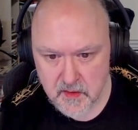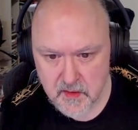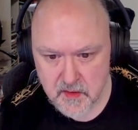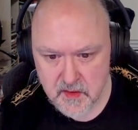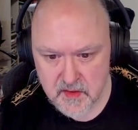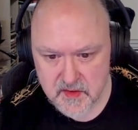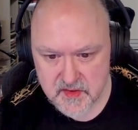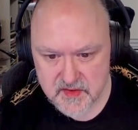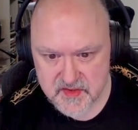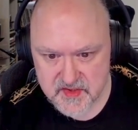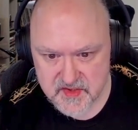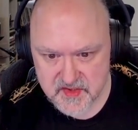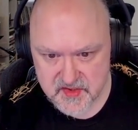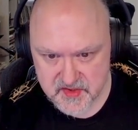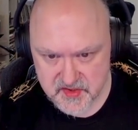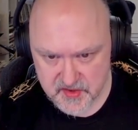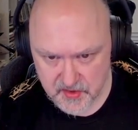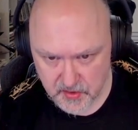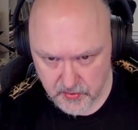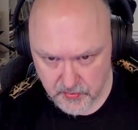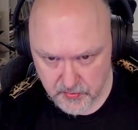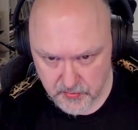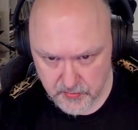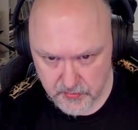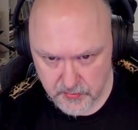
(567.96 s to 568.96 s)

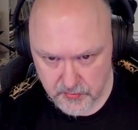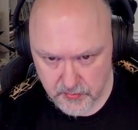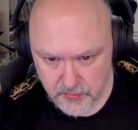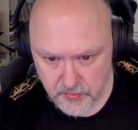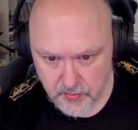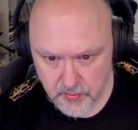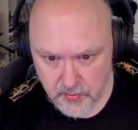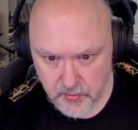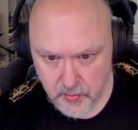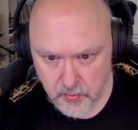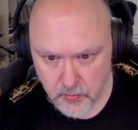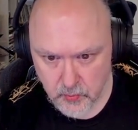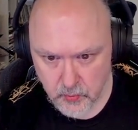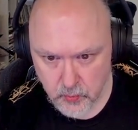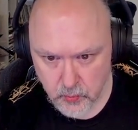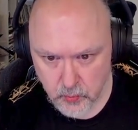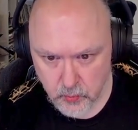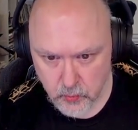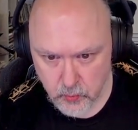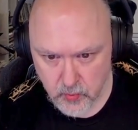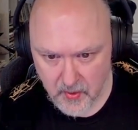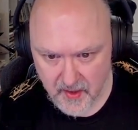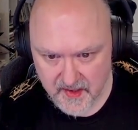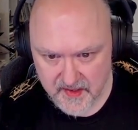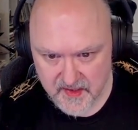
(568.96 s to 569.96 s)
So
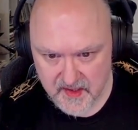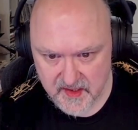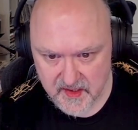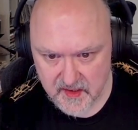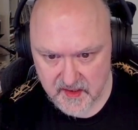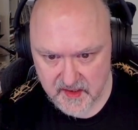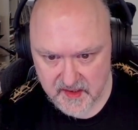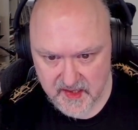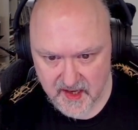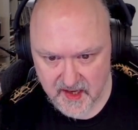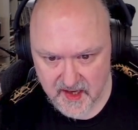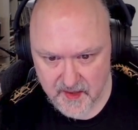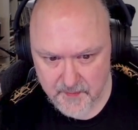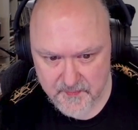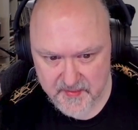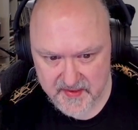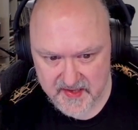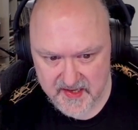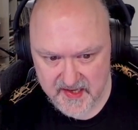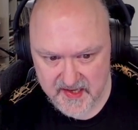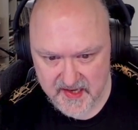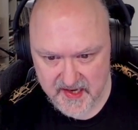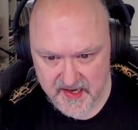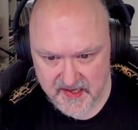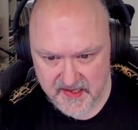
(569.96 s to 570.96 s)
1 can't
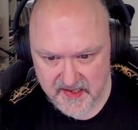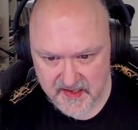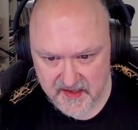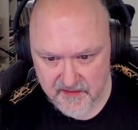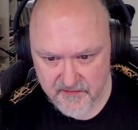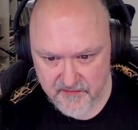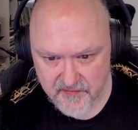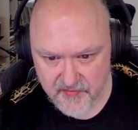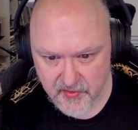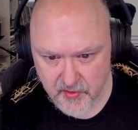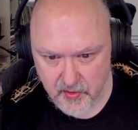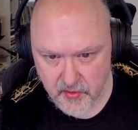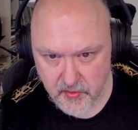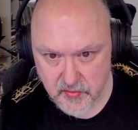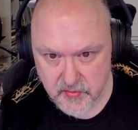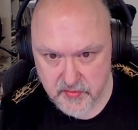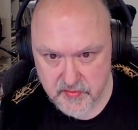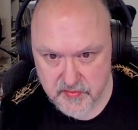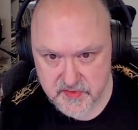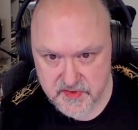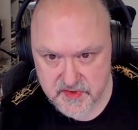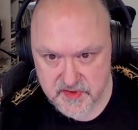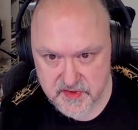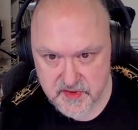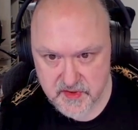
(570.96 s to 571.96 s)
be in any of
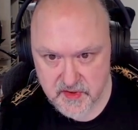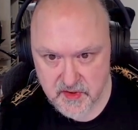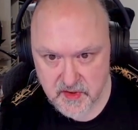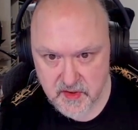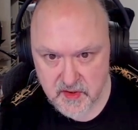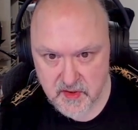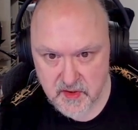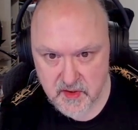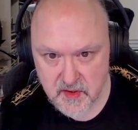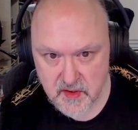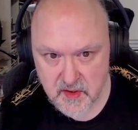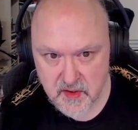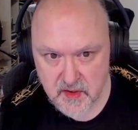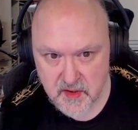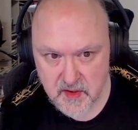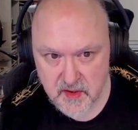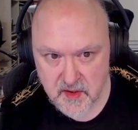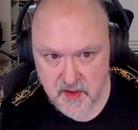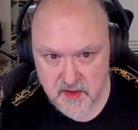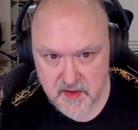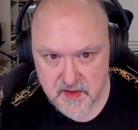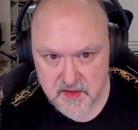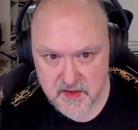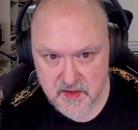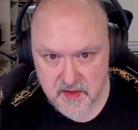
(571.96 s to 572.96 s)
those,
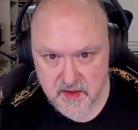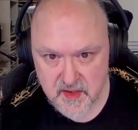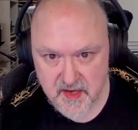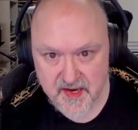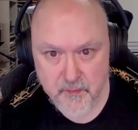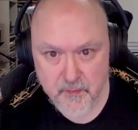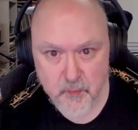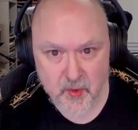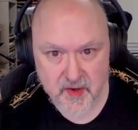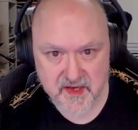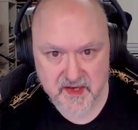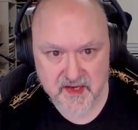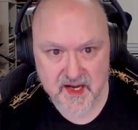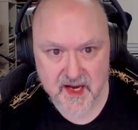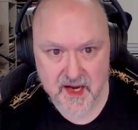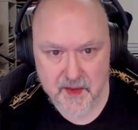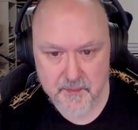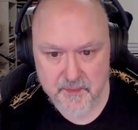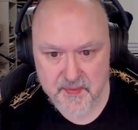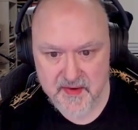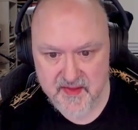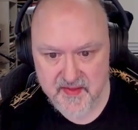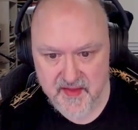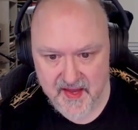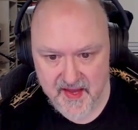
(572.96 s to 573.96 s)
and 1
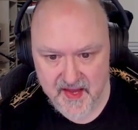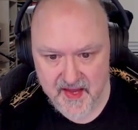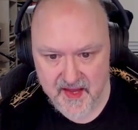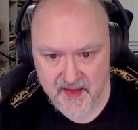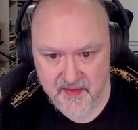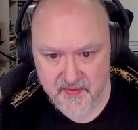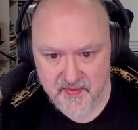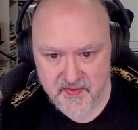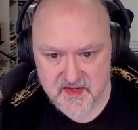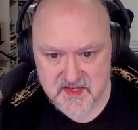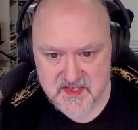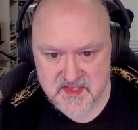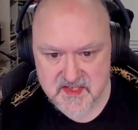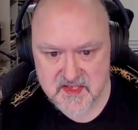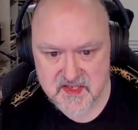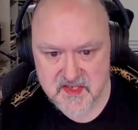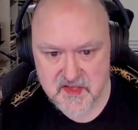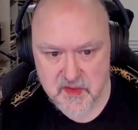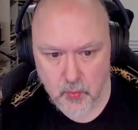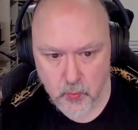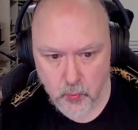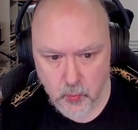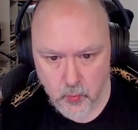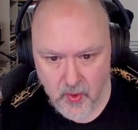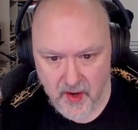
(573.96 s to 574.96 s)
can't be there. This is
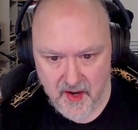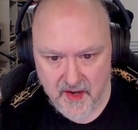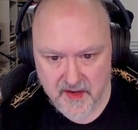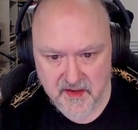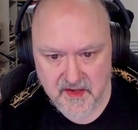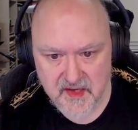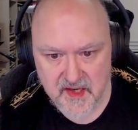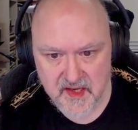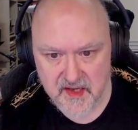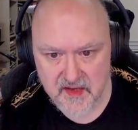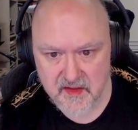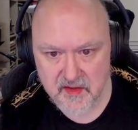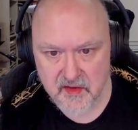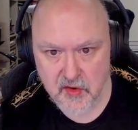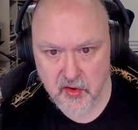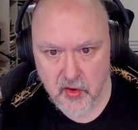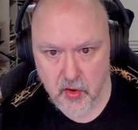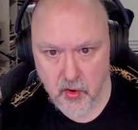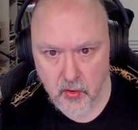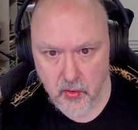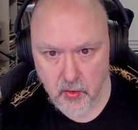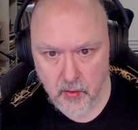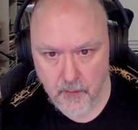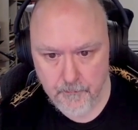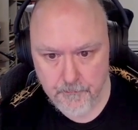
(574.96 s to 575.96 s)
the 1 in the
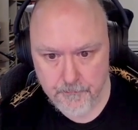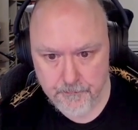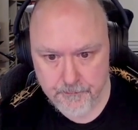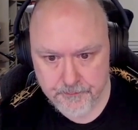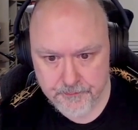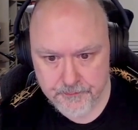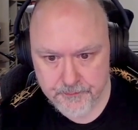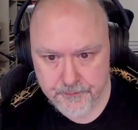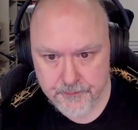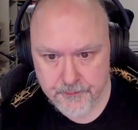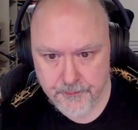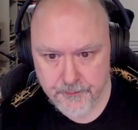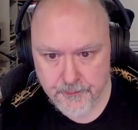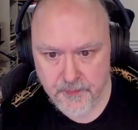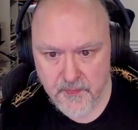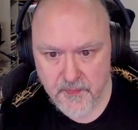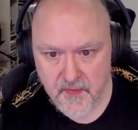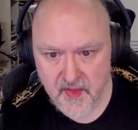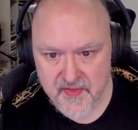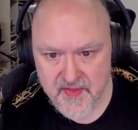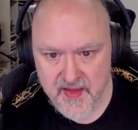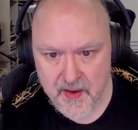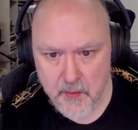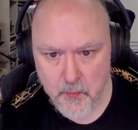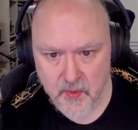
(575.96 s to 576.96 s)
column.
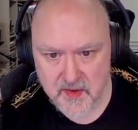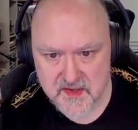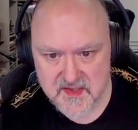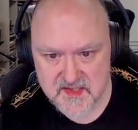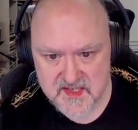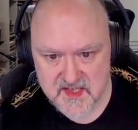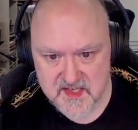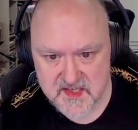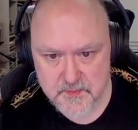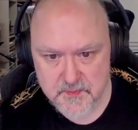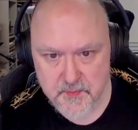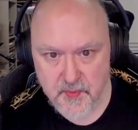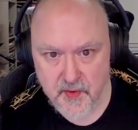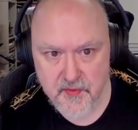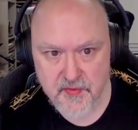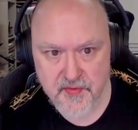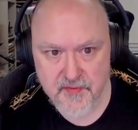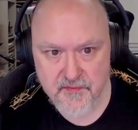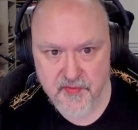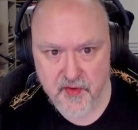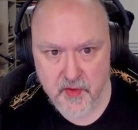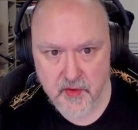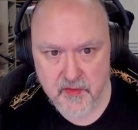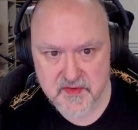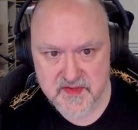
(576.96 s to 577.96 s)
That one sees both
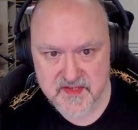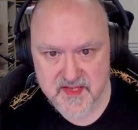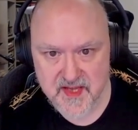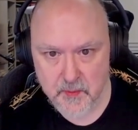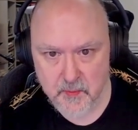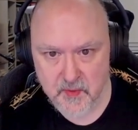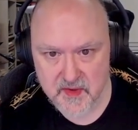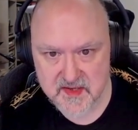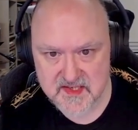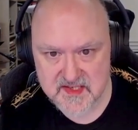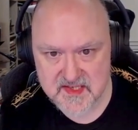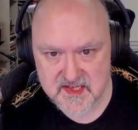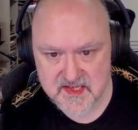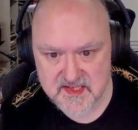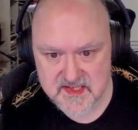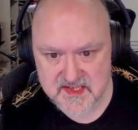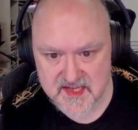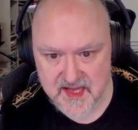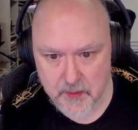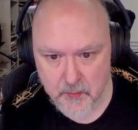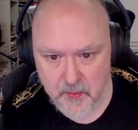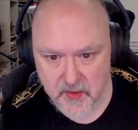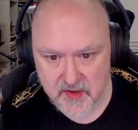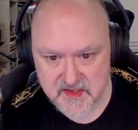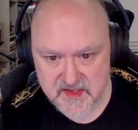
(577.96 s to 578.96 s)
of those, that one sees
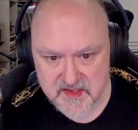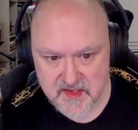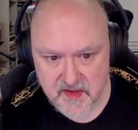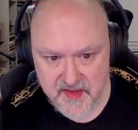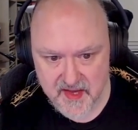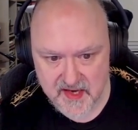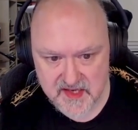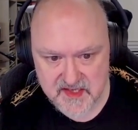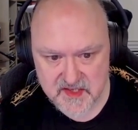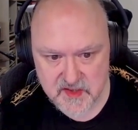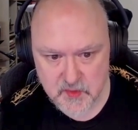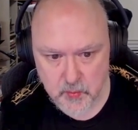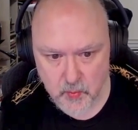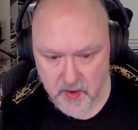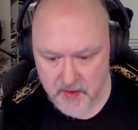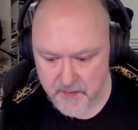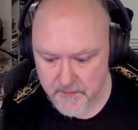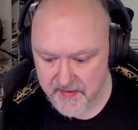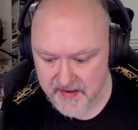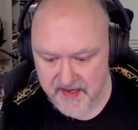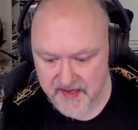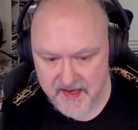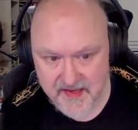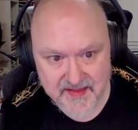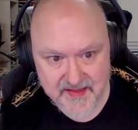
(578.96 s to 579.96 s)
that one. So that's the 1,
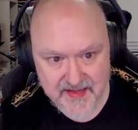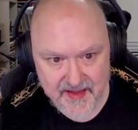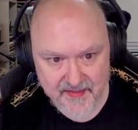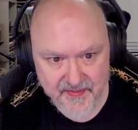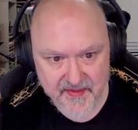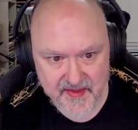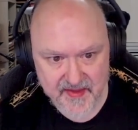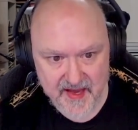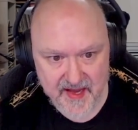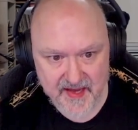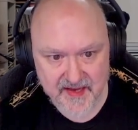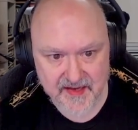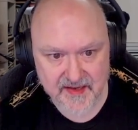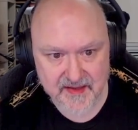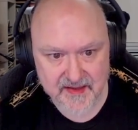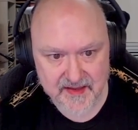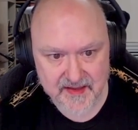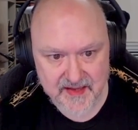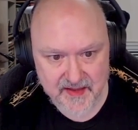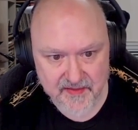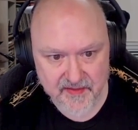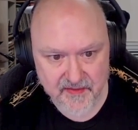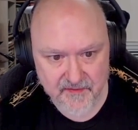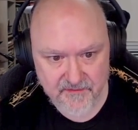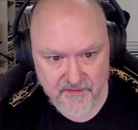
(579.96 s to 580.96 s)
making that the 8,
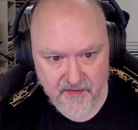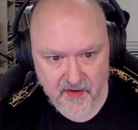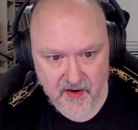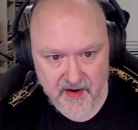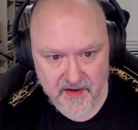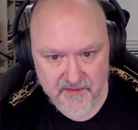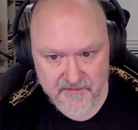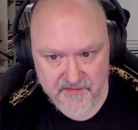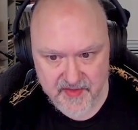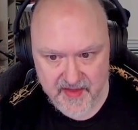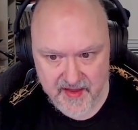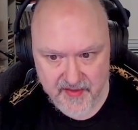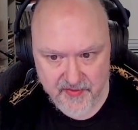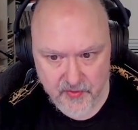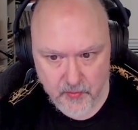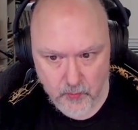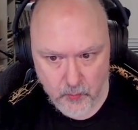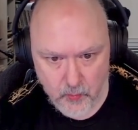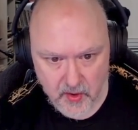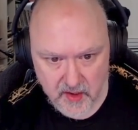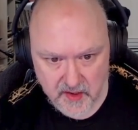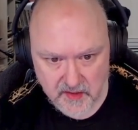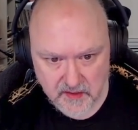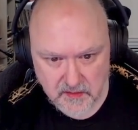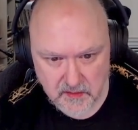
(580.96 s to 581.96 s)
that the 5, that the
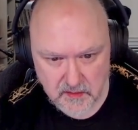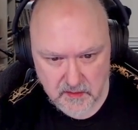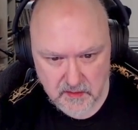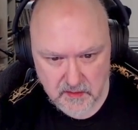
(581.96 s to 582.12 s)
1.